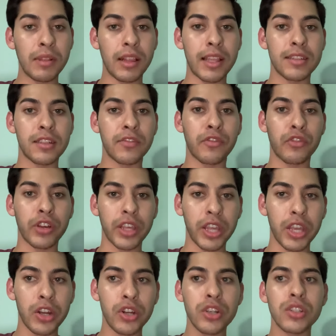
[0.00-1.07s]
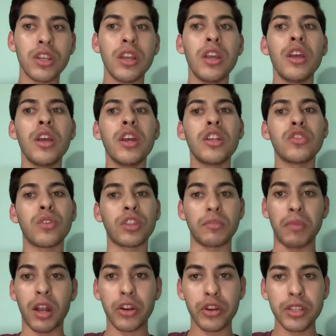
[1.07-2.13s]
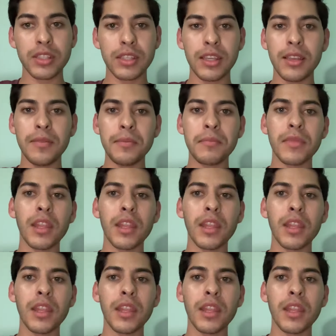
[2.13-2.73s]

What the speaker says: lasted 40 years to a democracy.